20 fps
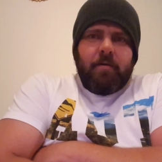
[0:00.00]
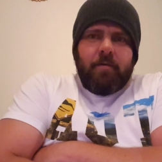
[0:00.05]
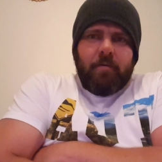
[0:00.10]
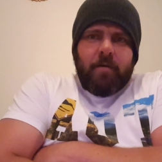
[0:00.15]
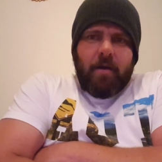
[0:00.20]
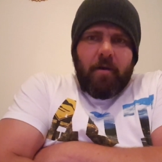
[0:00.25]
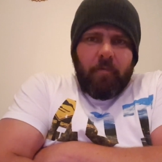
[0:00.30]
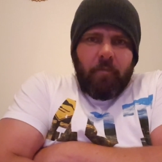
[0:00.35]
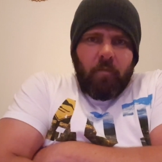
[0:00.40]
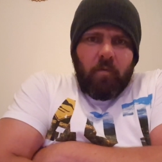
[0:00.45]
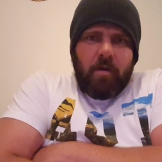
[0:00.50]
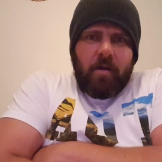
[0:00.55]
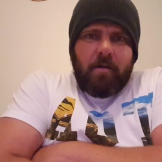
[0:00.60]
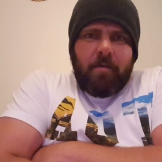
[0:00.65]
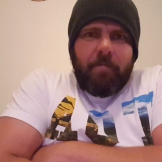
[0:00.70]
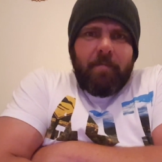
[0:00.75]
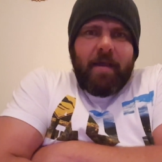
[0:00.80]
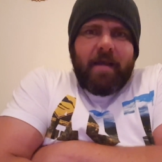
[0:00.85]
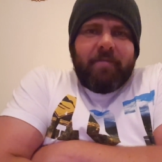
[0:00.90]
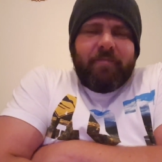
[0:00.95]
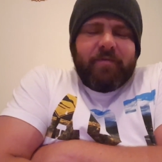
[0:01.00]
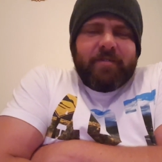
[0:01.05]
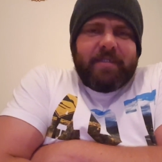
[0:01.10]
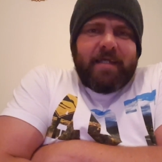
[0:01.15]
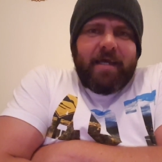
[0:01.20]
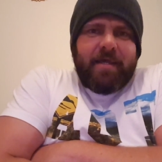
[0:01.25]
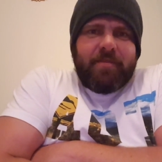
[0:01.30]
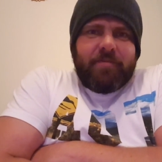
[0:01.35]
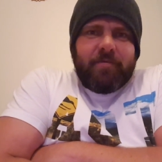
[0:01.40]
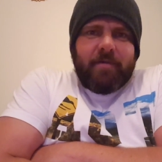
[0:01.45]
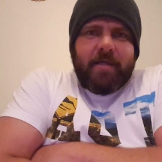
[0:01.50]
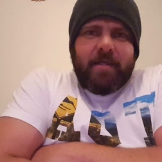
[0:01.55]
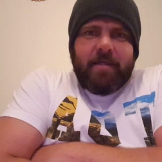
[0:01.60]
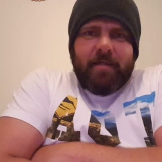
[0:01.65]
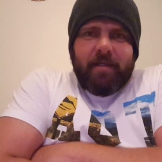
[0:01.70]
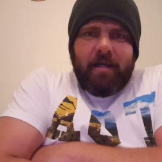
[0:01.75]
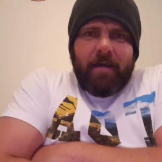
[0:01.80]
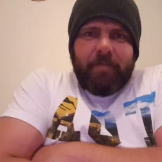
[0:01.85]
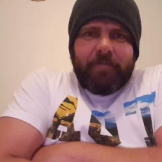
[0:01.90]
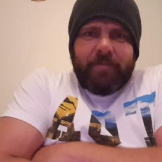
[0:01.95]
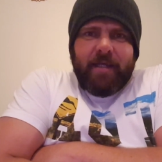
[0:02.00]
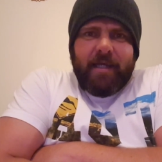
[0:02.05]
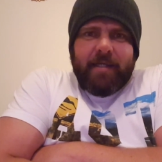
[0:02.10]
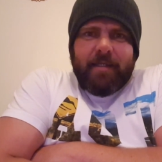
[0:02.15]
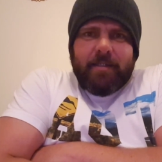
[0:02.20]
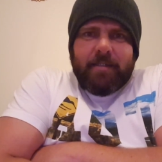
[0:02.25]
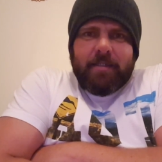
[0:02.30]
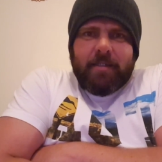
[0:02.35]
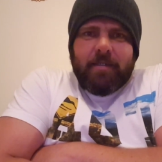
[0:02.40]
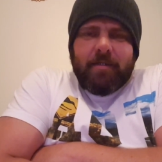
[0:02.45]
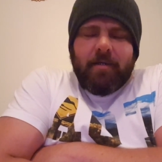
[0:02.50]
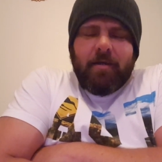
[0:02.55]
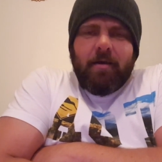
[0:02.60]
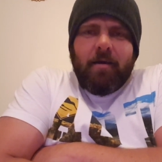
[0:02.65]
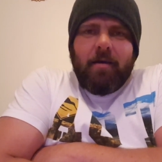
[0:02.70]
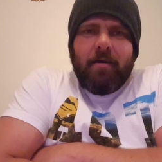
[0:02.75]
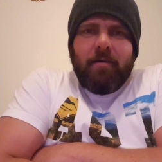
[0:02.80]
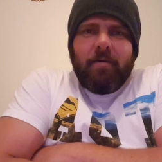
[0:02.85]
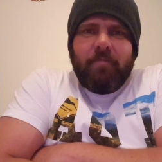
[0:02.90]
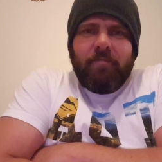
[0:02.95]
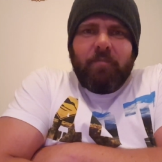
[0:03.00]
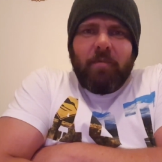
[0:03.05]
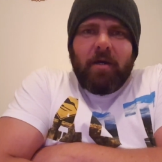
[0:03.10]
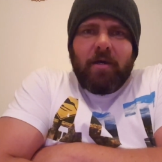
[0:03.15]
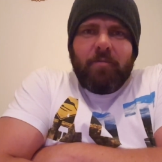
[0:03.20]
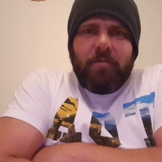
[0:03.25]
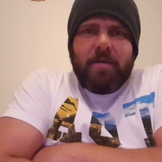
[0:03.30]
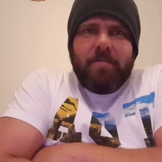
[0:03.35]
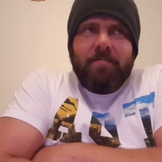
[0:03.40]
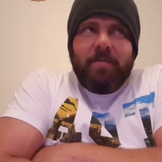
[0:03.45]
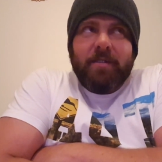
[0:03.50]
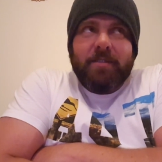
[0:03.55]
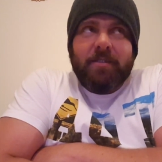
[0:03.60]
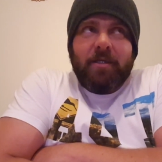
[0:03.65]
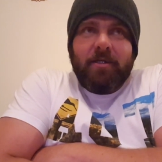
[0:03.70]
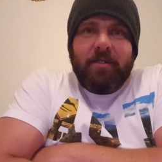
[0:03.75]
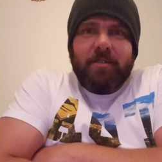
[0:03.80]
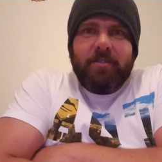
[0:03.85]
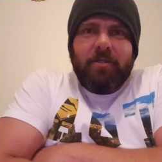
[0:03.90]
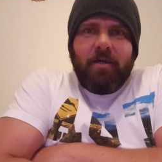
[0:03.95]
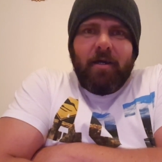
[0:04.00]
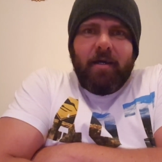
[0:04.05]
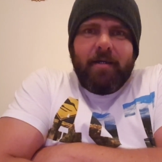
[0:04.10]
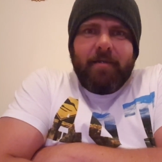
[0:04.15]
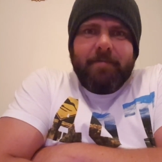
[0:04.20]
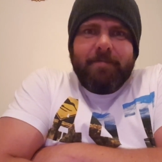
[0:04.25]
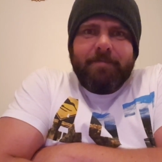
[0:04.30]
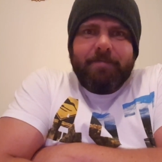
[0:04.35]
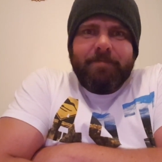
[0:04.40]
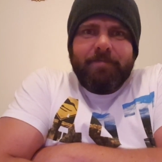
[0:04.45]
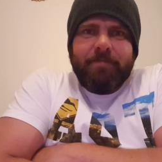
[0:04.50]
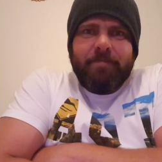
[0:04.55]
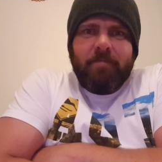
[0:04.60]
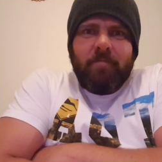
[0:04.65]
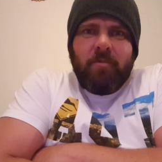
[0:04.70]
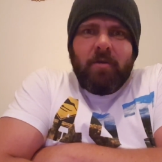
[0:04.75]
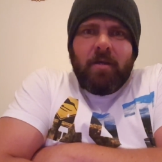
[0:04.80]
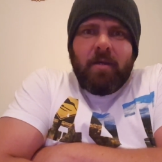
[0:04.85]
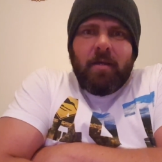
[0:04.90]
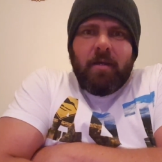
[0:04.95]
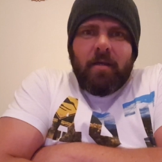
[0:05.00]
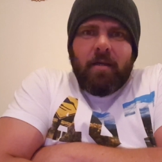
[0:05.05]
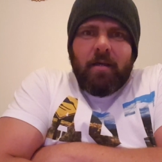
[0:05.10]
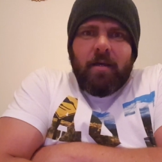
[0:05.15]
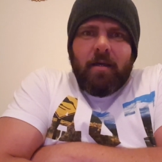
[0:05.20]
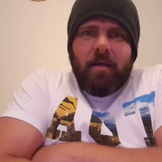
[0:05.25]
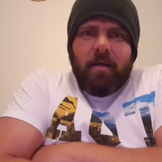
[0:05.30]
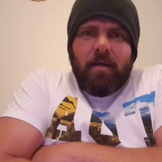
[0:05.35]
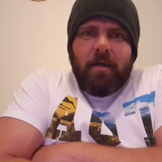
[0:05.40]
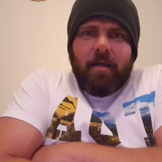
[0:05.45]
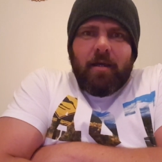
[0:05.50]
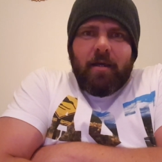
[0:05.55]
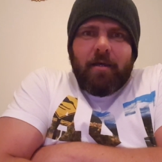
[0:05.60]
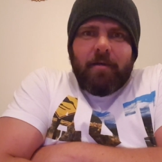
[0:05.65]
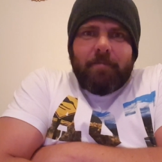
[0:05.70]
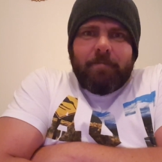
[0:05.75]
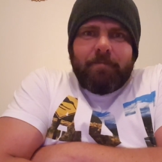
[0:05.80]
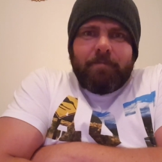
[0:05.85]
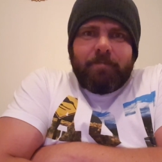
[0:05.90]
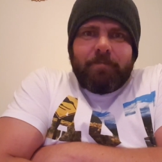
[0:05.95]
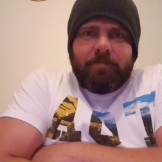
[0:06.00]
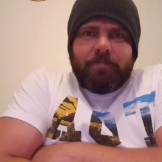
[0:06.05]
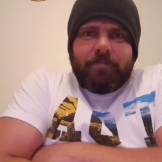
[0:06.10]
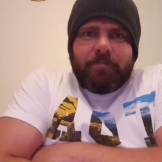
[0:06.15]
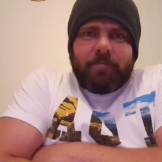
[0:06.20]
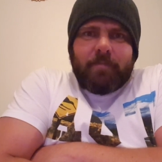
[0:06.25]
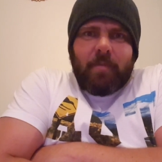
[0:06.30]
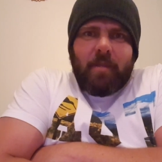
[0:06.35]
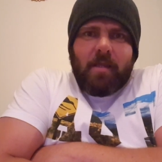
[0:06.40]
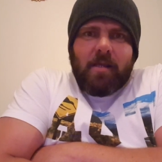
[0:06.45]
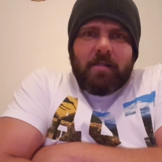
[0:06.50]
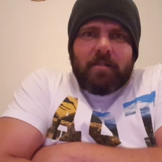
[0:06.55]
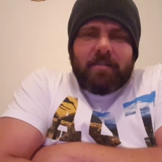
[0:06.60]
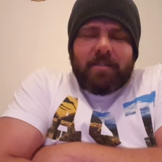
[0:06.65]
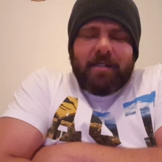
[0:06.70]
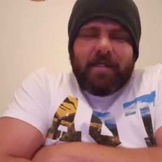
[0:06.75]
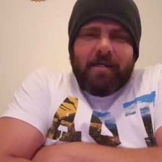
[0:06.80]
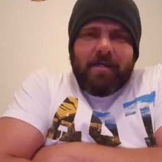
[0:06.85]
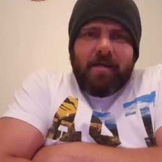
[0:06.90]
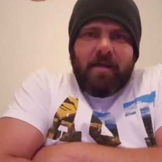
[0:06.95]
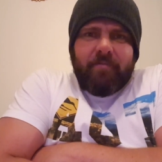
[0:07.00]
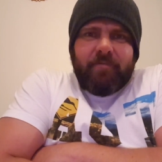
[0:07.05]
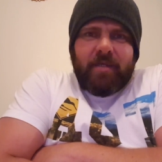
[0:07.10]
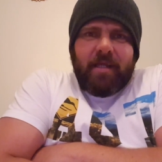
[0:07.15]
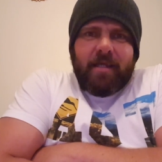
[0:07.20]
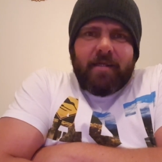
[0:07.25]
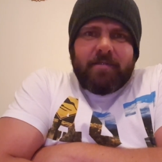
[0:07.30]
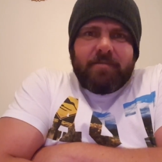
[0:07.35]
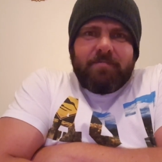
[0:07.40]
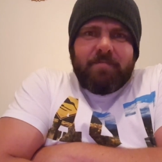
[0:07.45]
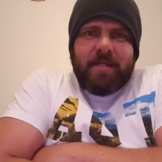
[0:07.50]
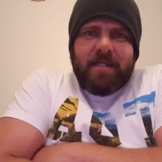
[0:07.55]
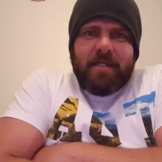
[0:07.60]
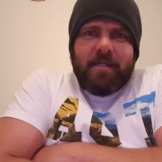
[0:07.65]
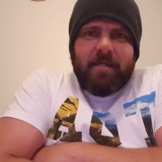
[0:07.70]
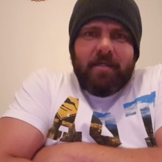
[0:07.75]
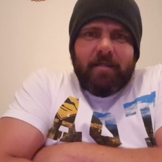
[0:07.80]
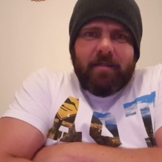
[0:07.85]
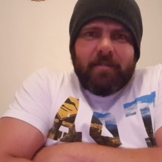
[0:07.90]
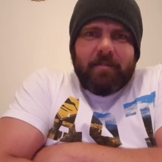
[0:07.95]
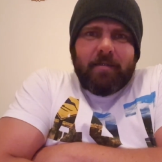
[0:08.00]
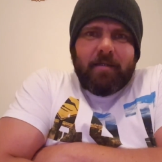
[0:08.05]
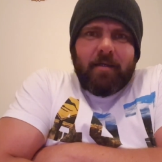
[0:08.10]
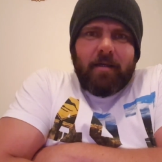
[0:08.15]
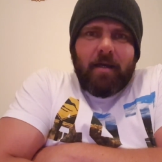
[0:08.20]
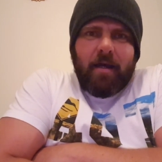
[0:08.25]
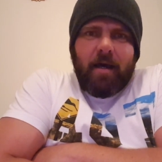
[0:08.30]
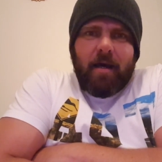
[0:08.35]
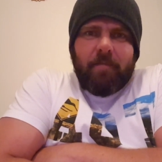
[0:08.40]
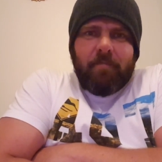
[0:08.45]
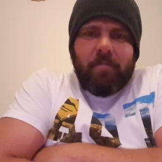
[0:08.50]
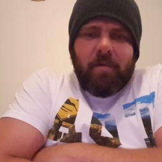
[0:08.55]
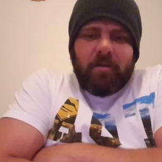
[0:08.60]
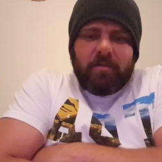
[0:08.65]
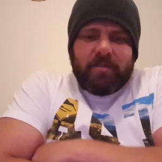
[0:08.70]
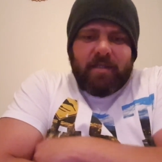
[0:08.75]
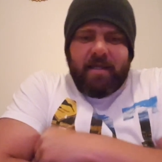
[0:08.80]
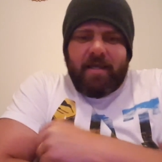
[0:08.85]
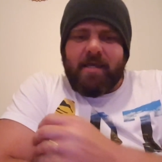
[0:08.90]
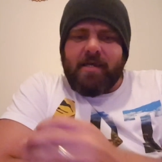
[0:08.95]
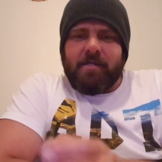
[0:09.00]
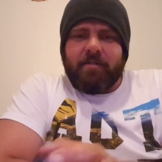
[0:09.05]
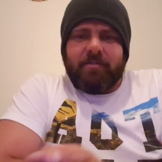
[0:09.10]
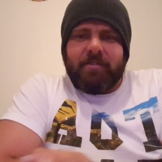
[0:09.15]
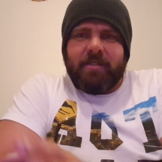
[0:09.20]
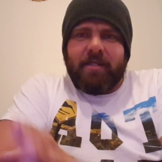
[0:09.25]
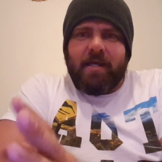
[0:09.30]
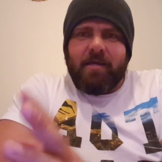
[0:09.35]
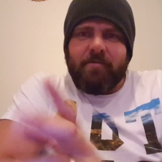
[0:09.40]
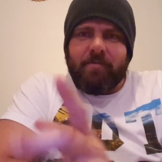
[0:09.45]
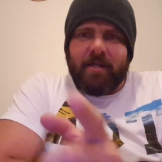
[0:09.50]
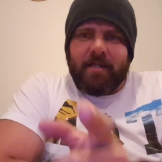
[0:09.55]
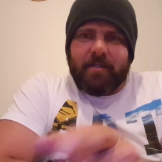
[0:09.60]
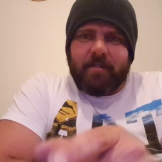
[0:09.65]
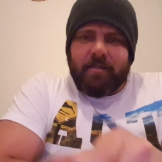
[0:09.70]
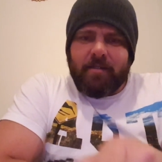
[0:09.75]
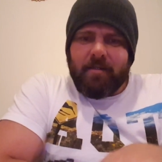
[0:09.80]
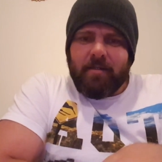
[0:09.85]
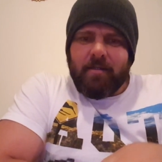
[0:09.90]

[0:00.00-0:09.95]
Well, welcome back for day three update of my Weet-bix only diet. Today I haven't had as many. I'll tell you how today went.